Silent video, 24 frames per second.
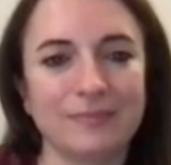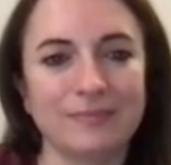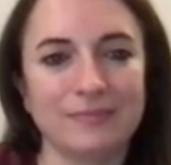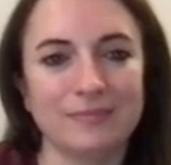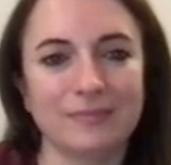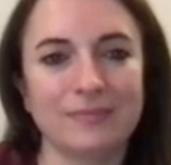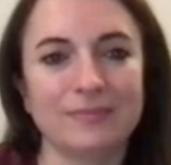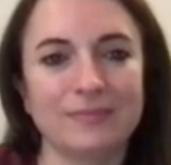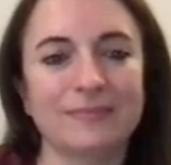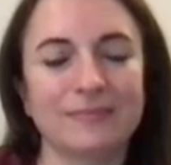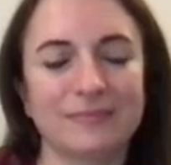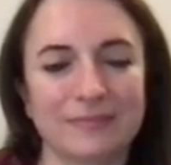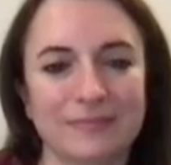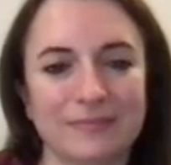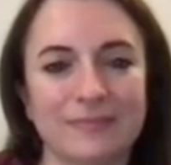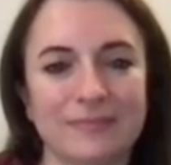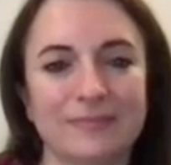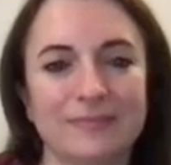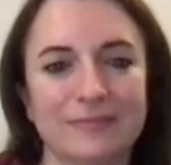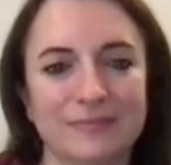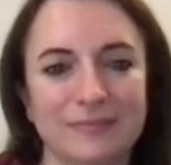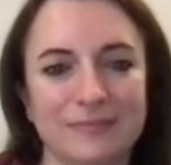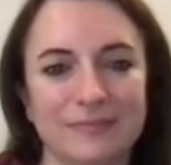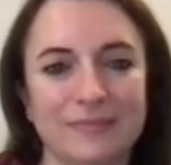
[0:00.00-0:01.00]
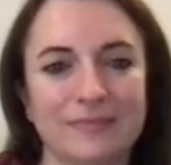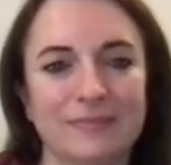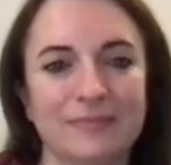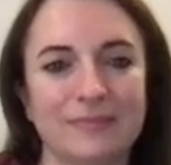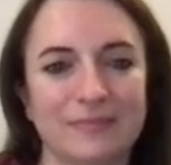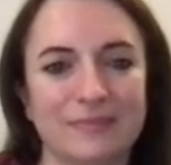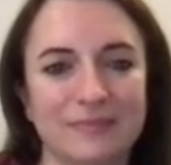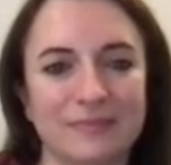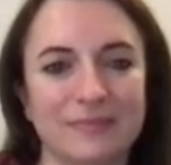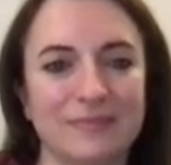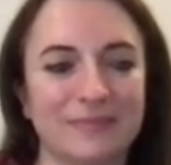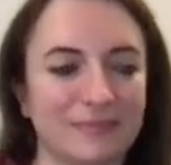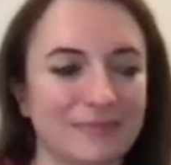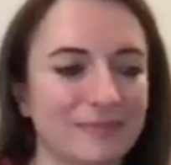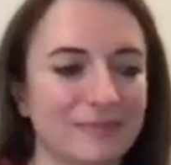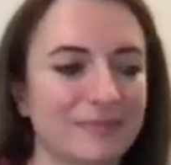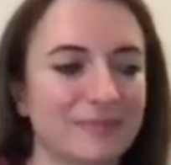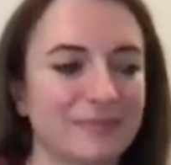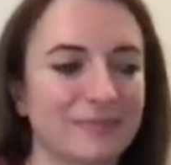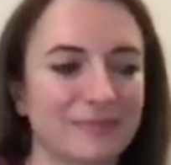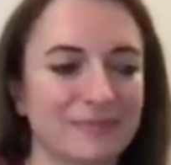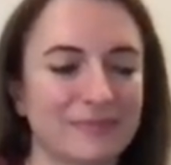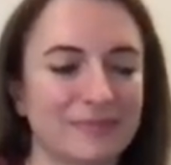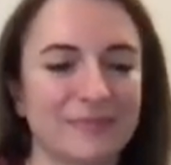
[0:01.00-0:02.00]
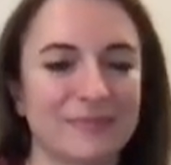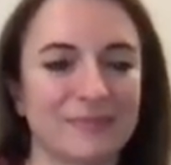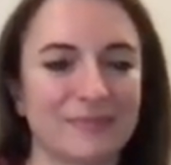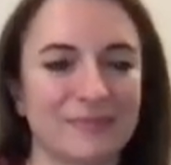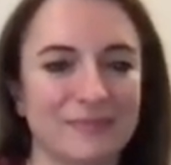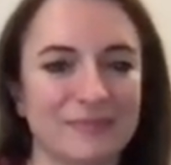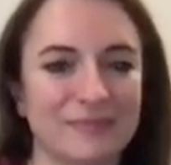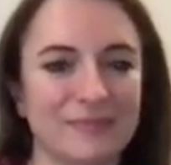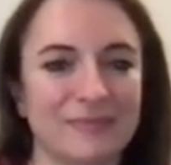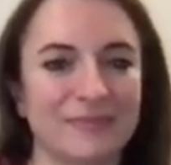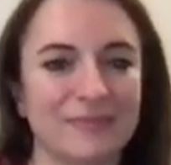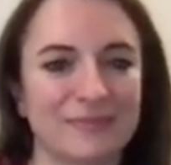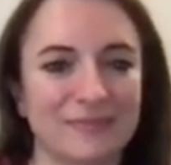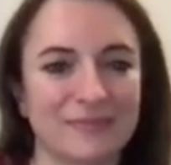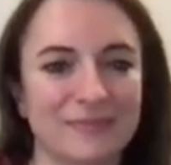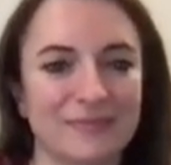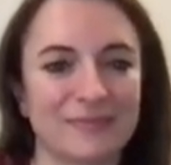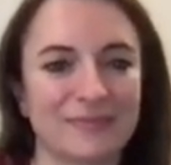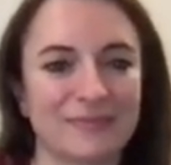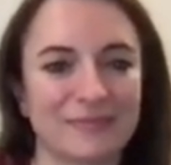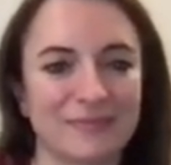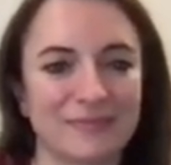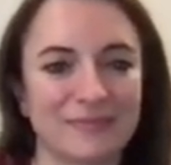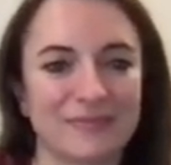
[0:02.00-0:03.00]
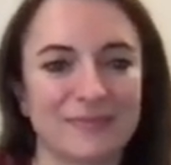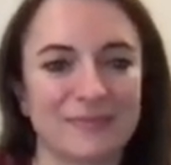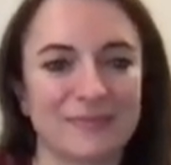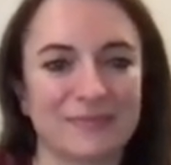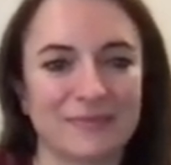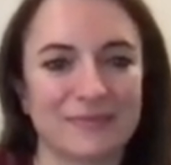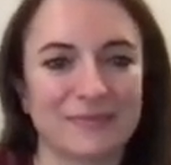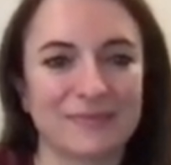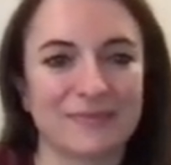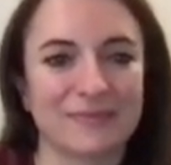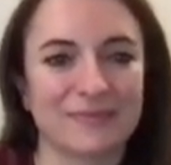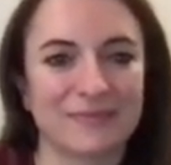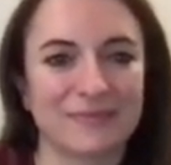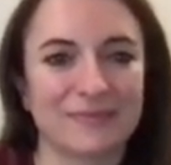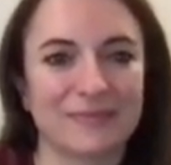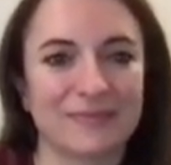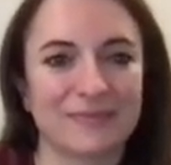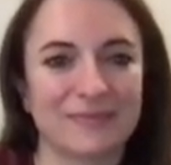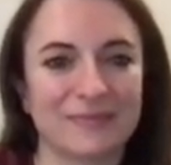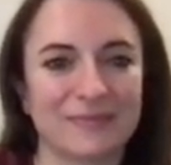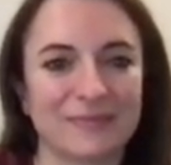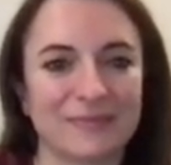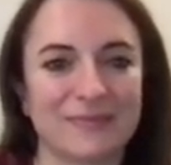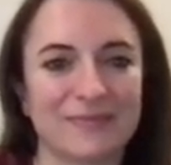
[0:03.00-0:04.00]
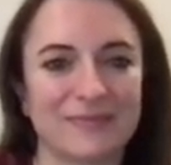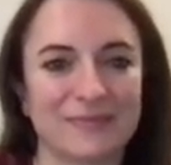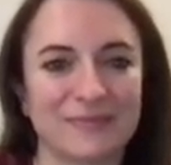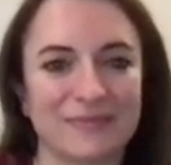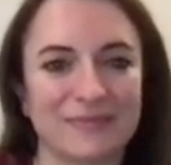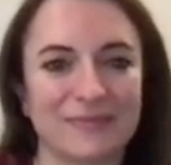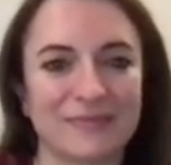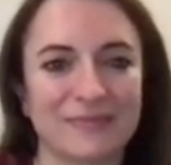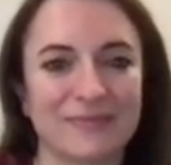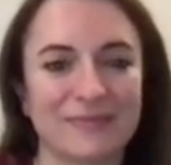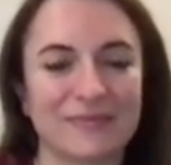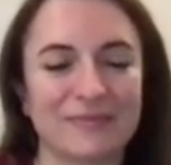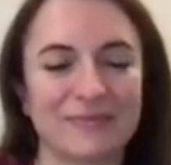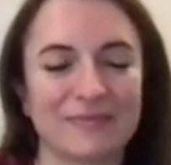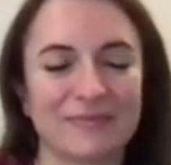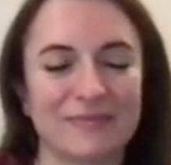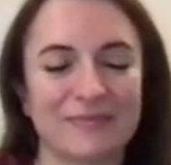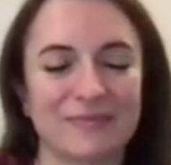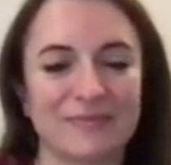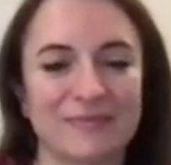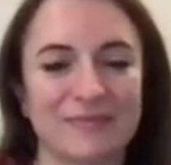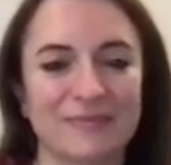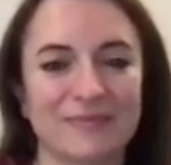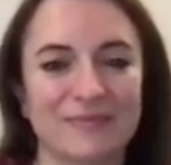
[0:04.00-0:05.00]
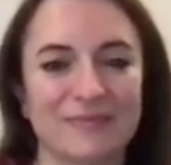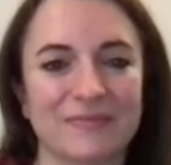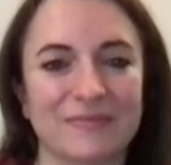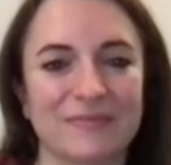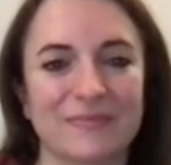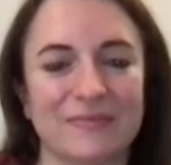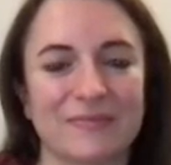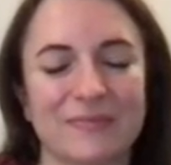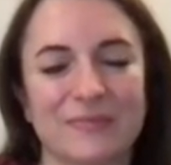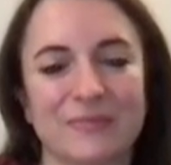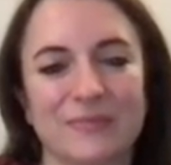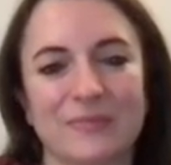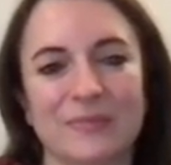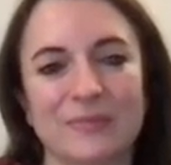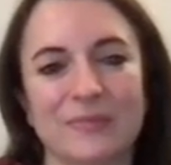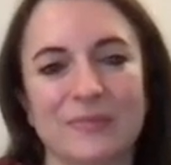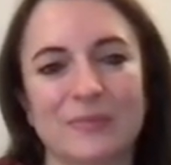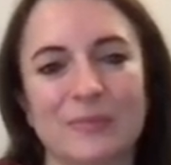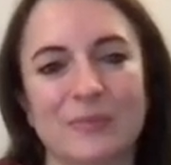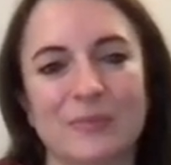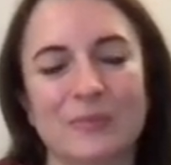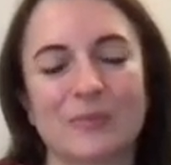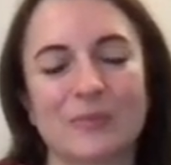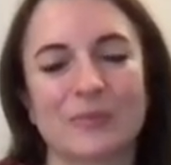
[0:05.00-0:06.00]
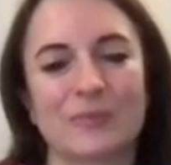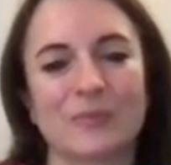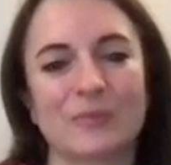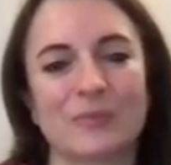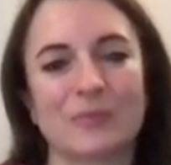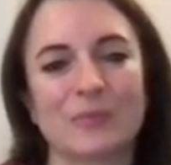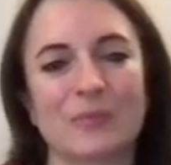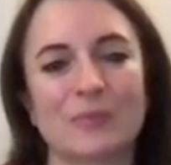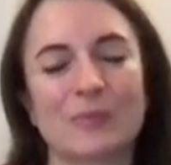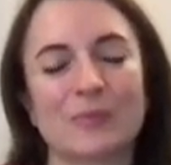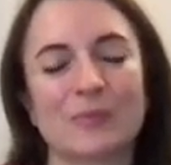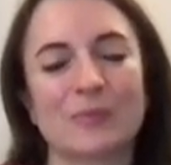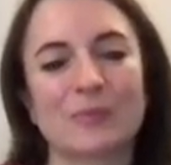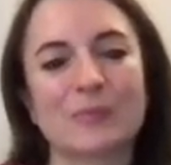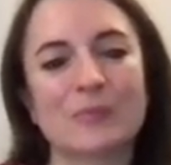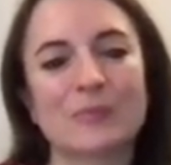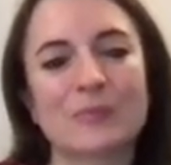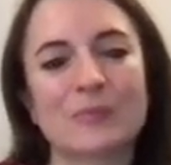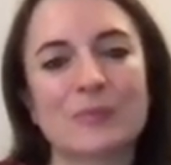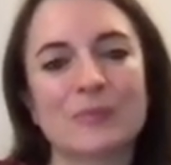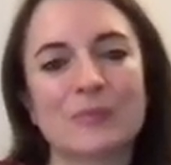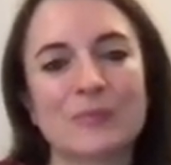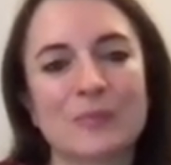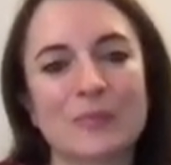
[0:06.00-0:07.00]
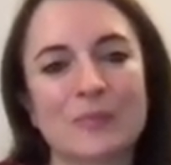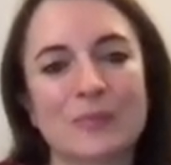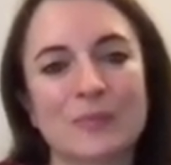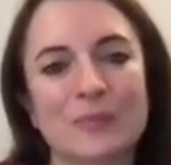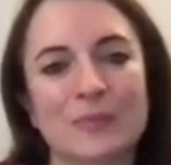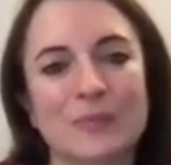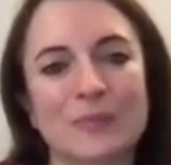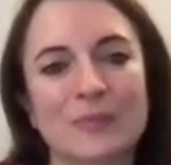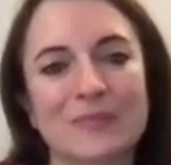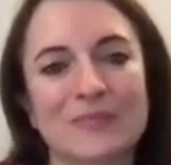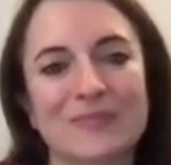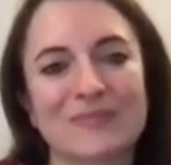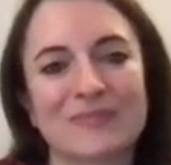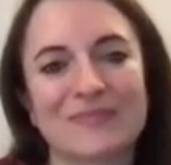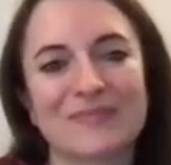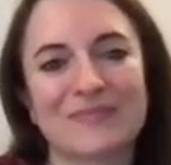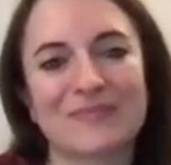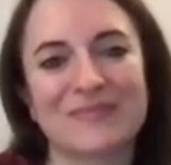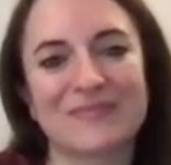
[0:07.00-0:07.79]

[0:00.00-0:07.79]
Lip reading: The person shown says nothing.